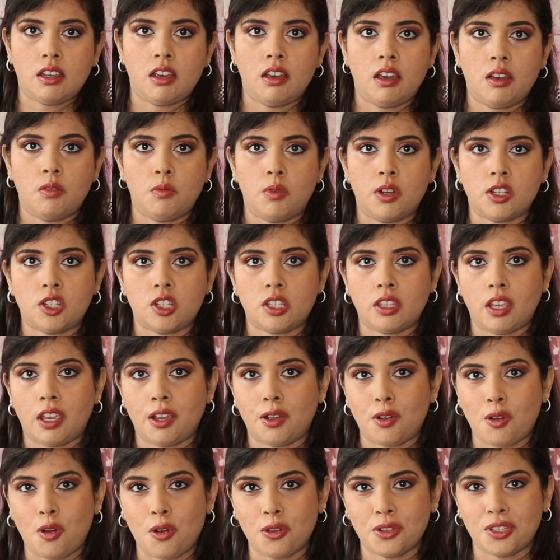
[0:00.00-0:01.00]
how much
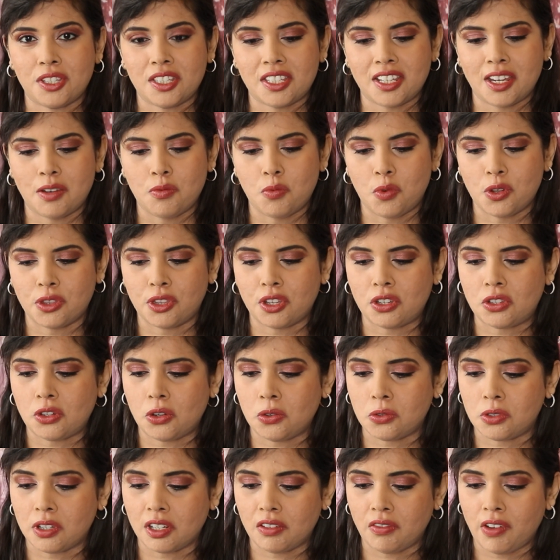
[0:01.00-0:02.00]
they cost and what the
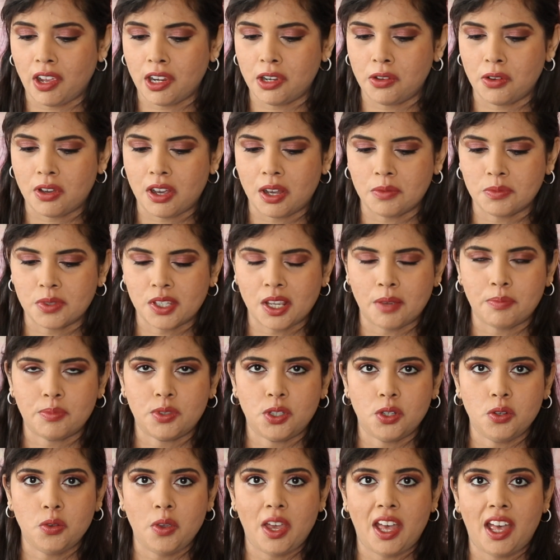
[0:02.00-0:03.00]
total value comes up
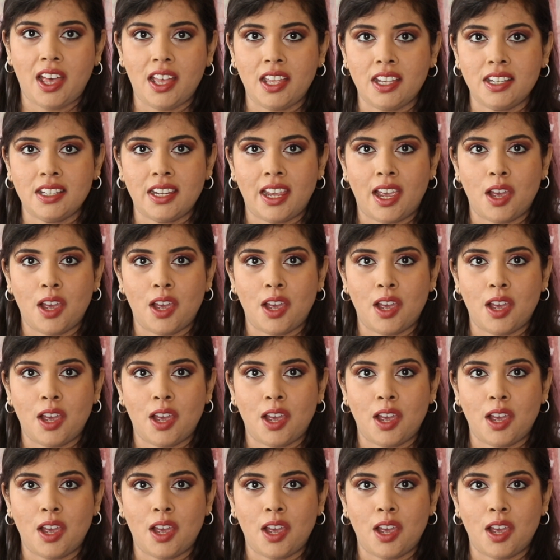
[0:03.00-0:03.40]
to and